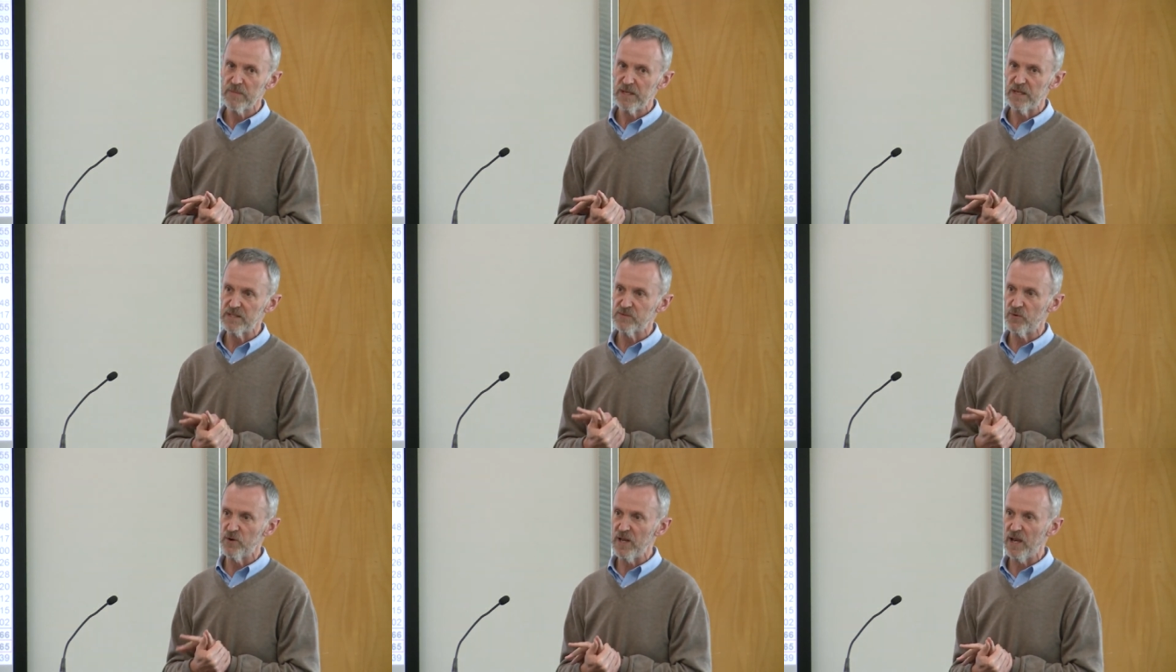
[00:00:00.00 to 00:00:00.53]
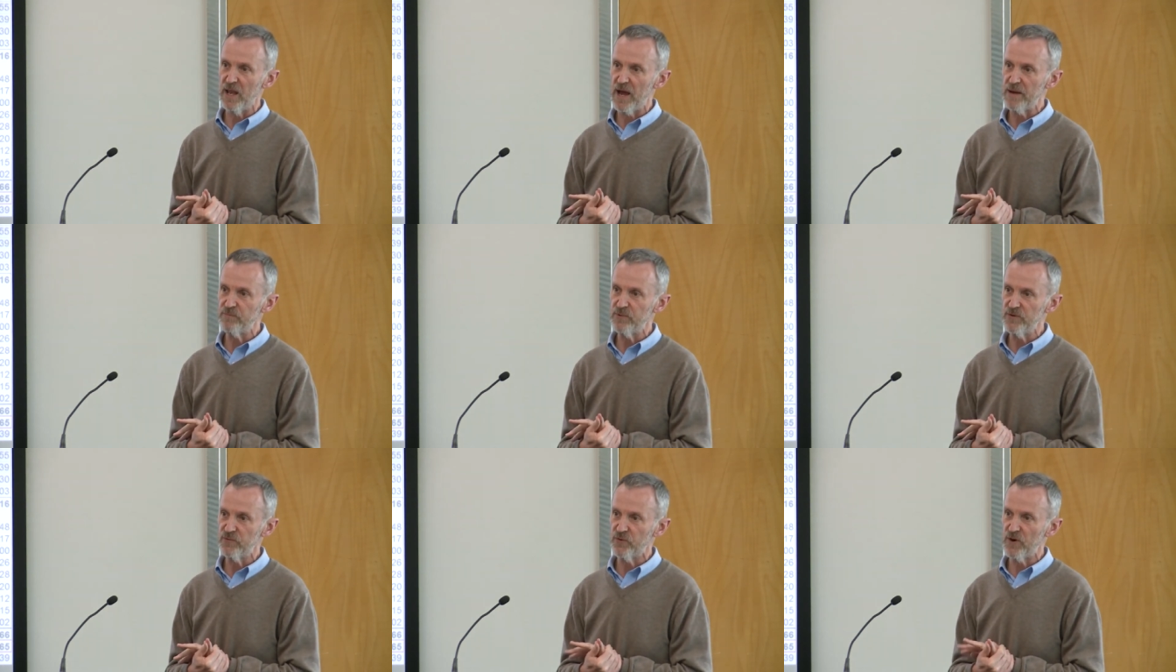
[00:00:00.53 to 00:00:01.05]
It's very
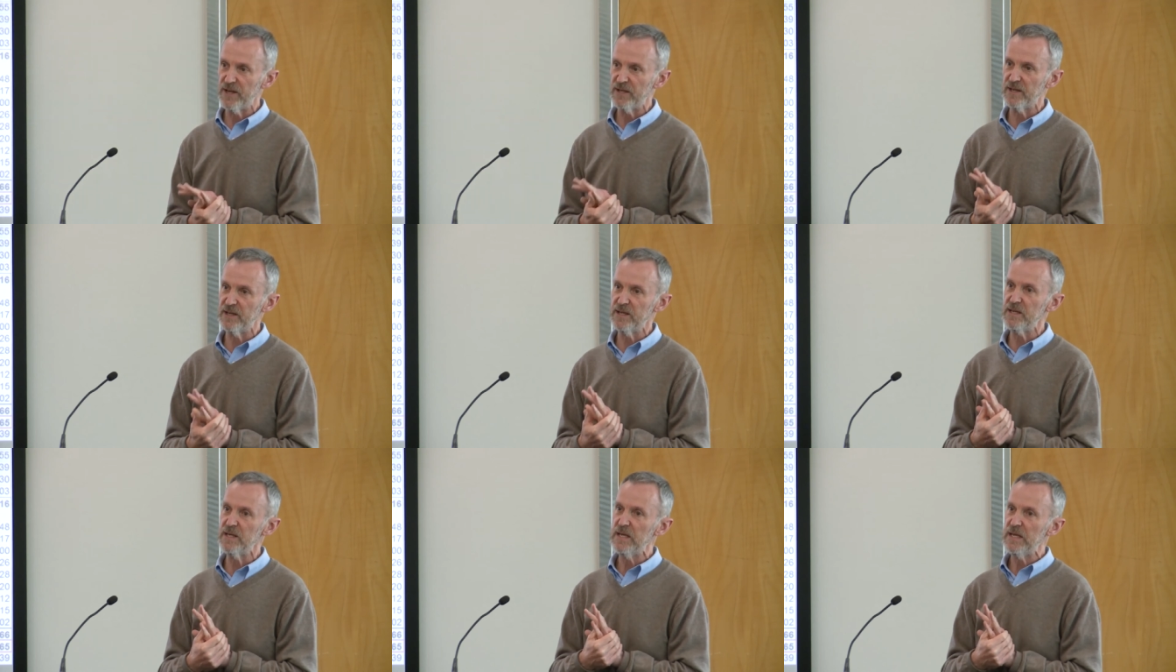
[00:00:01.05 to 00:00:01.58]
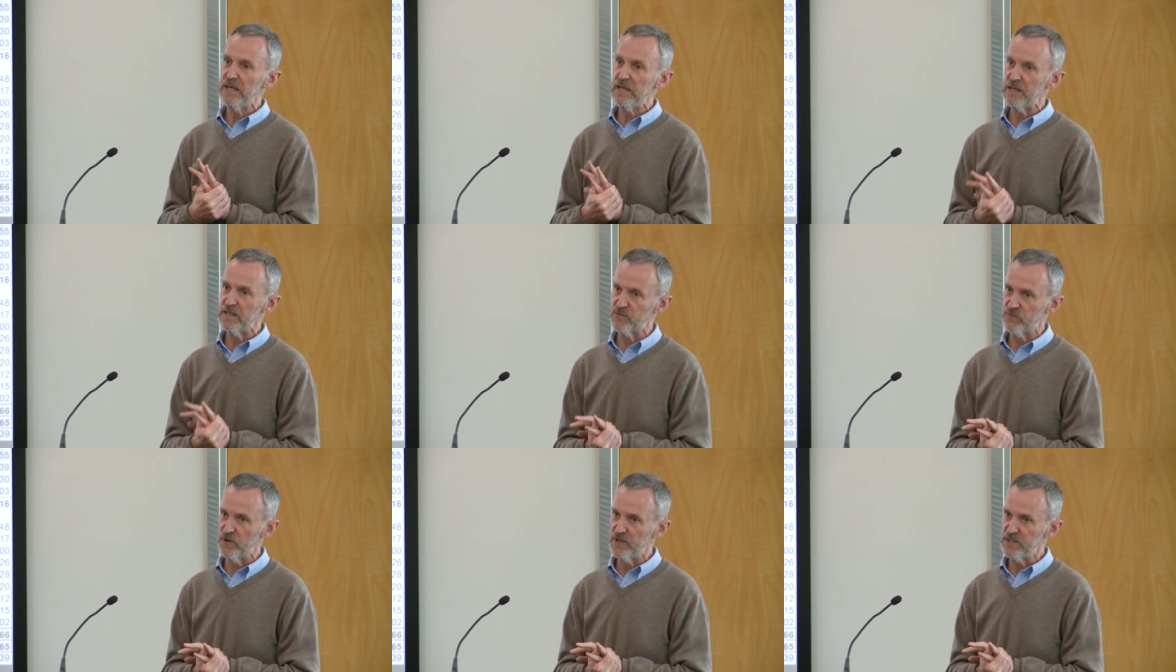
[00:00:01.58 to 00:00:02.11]
library friendly,
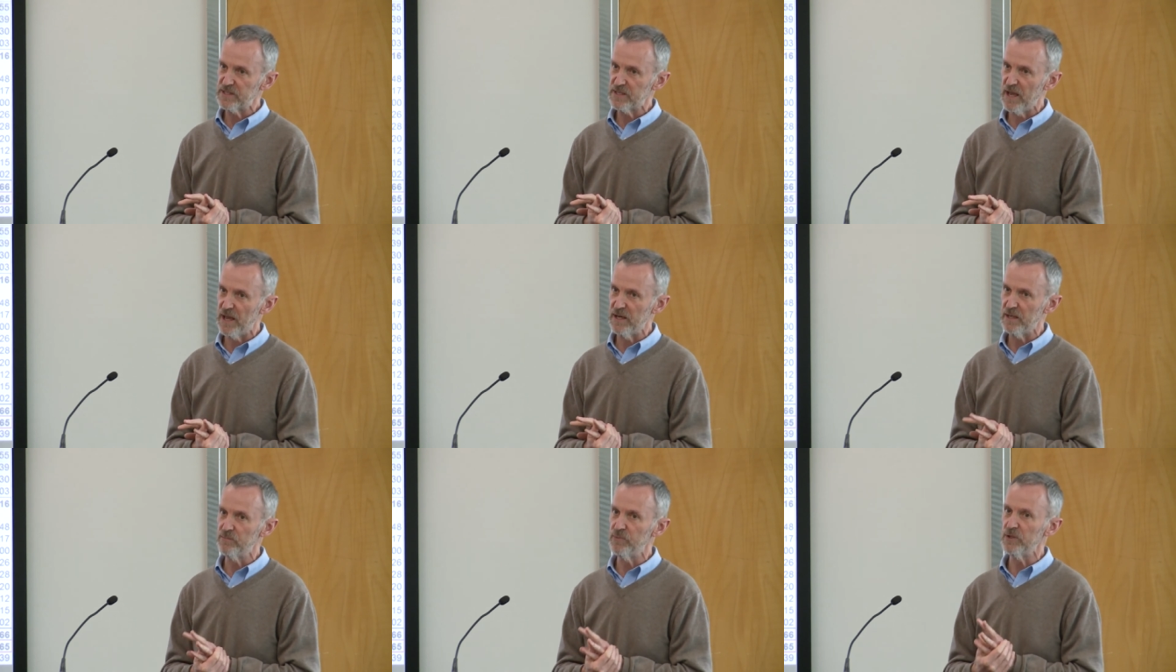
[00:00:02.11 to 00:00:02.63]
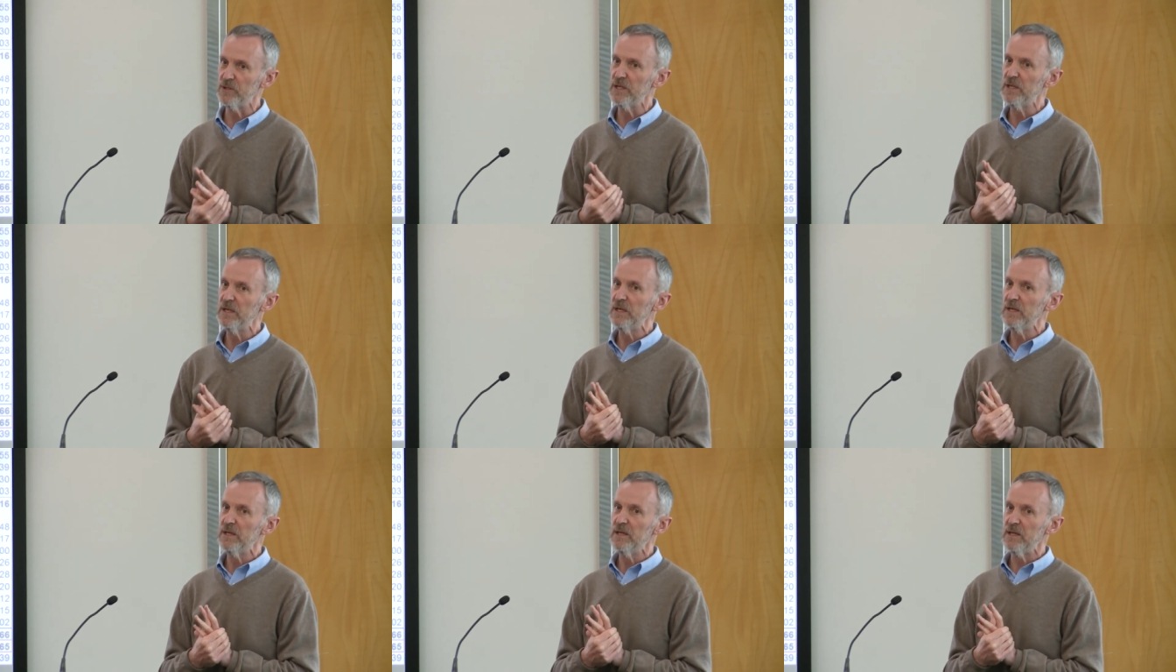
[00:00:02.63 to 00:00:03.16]
it's very scalable,
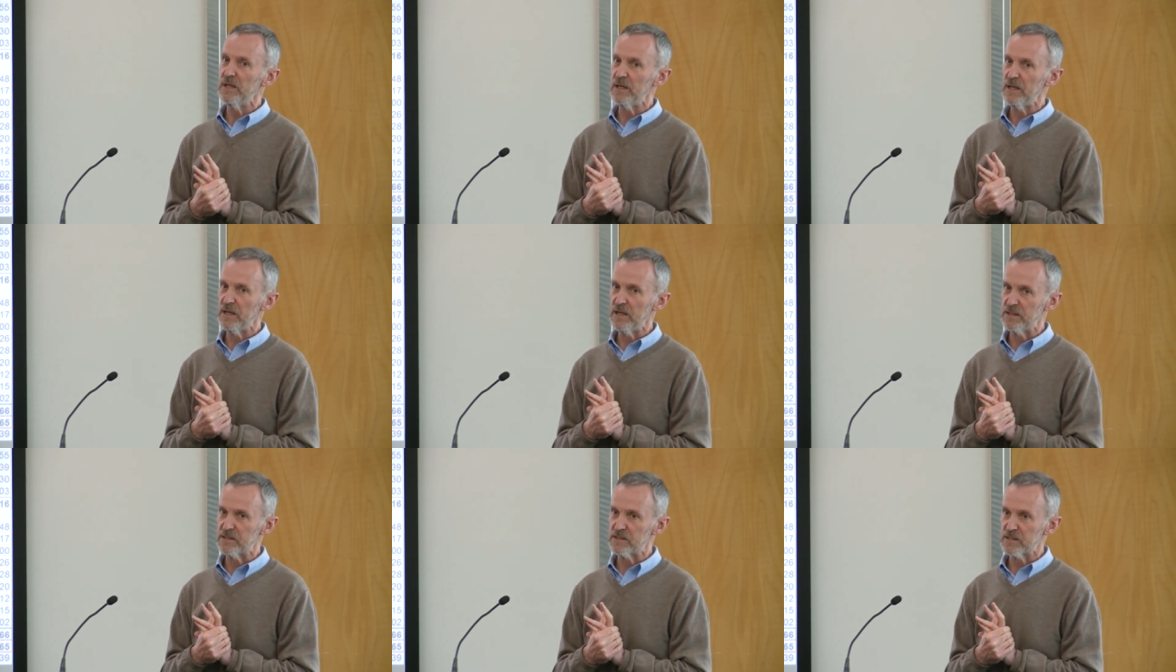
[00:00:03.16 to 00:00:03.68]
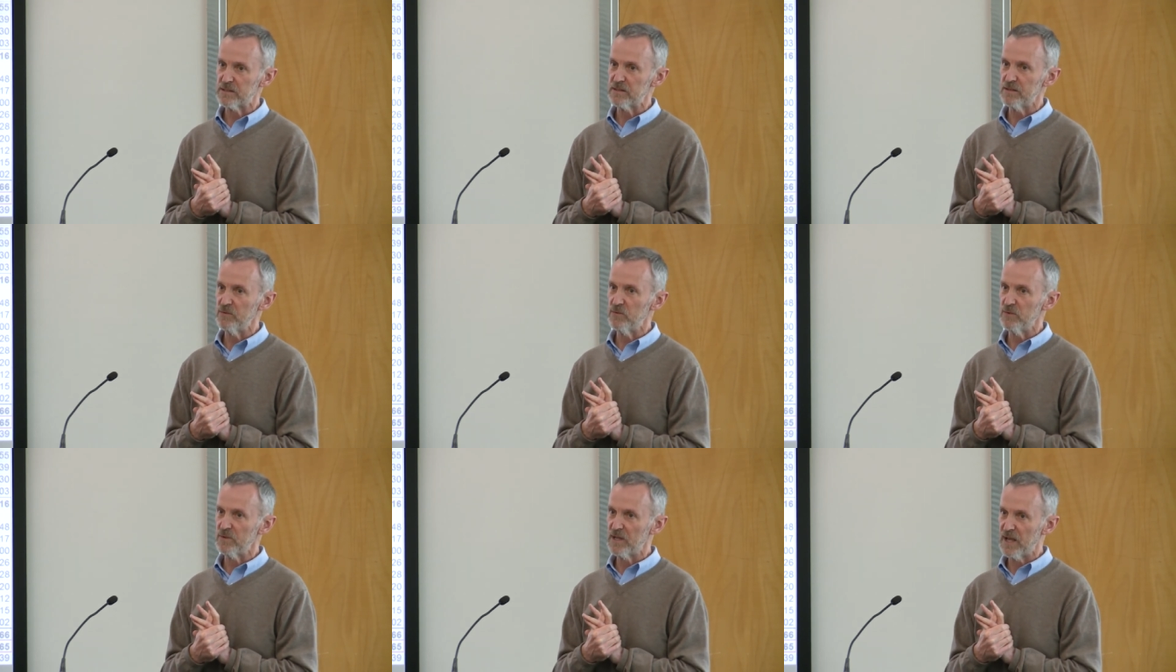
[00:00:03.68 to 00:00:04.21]
it's
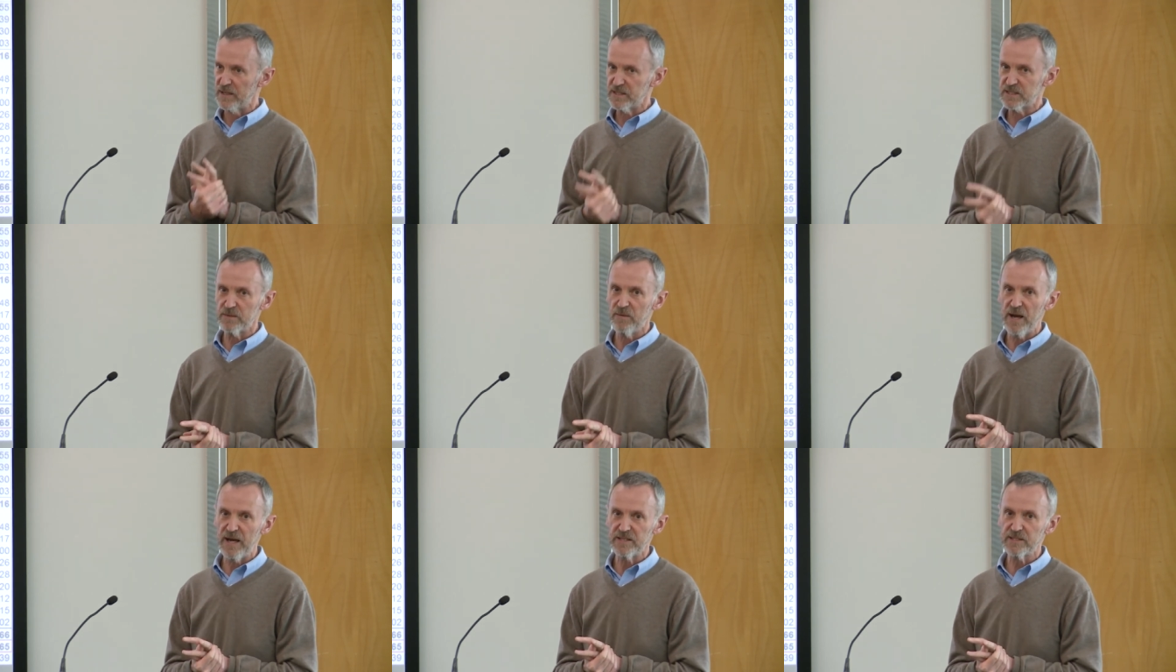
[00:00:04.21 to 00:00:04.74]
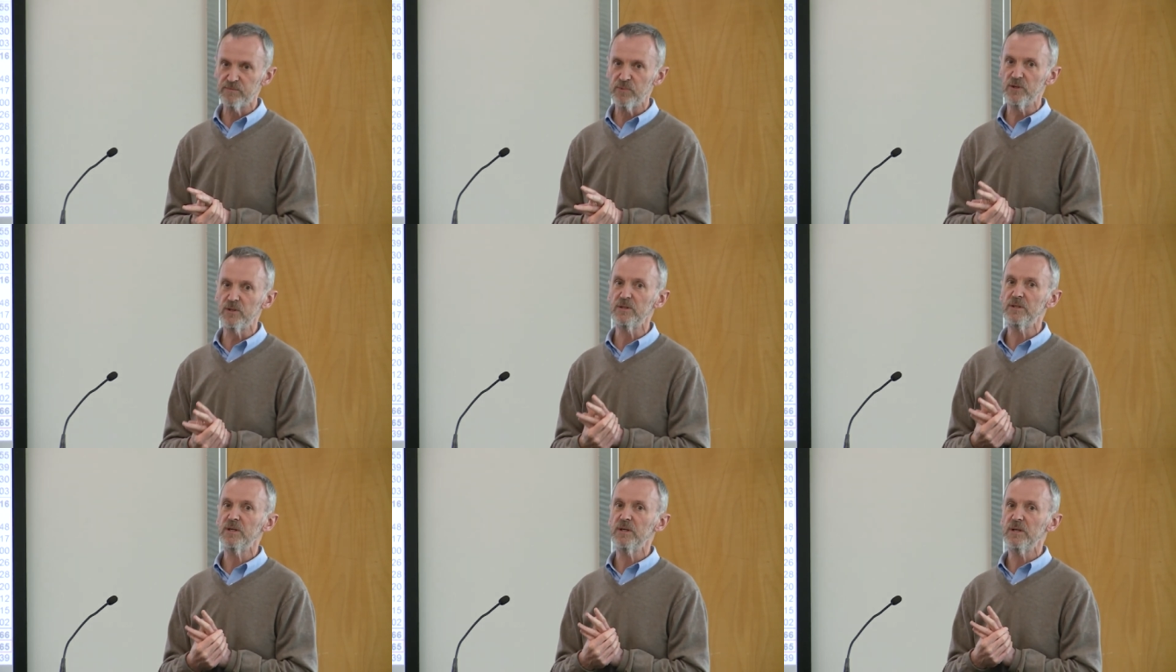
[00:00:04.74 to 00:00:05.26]

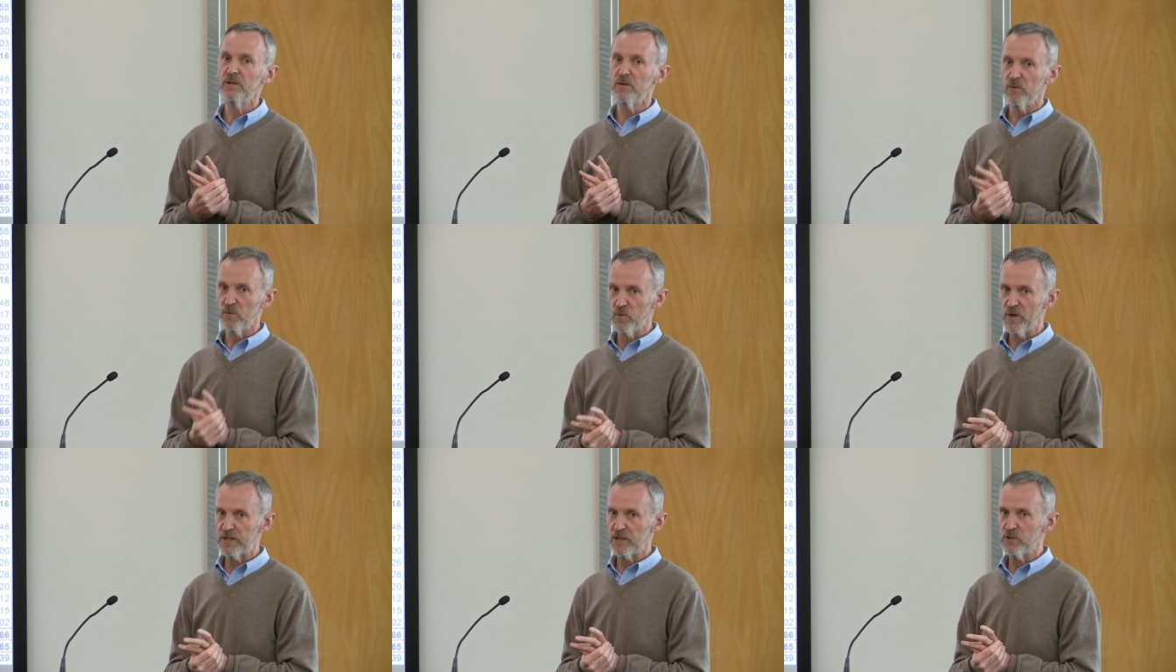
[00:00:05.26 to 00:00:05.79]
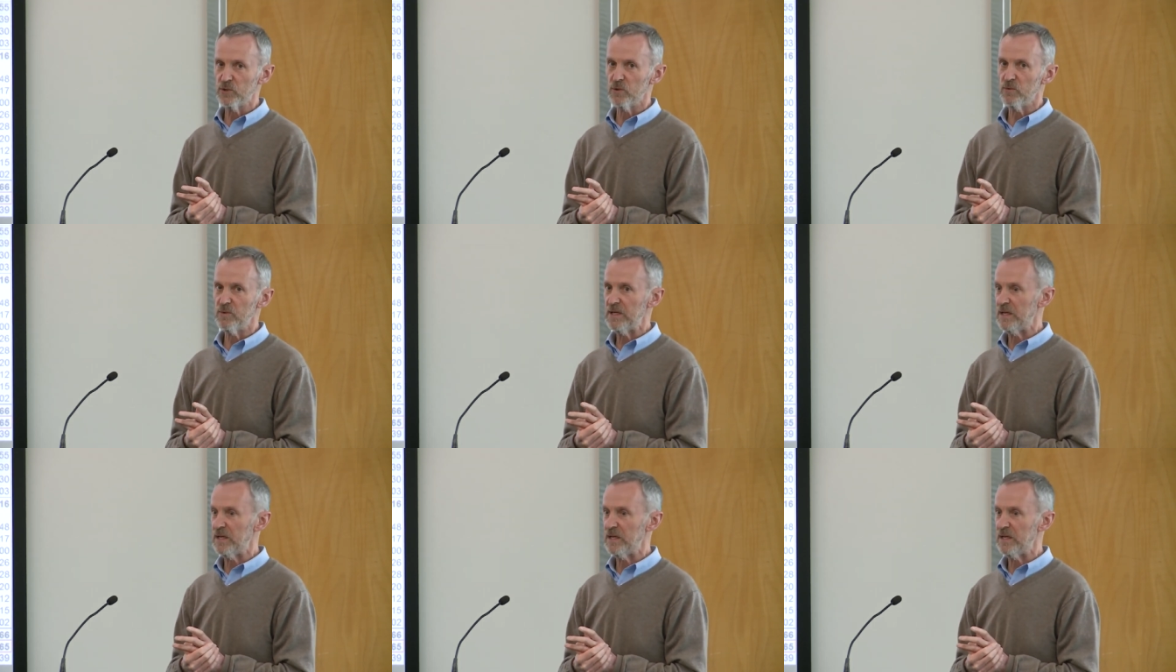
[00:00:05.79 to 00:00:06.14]
customizable, we can do what we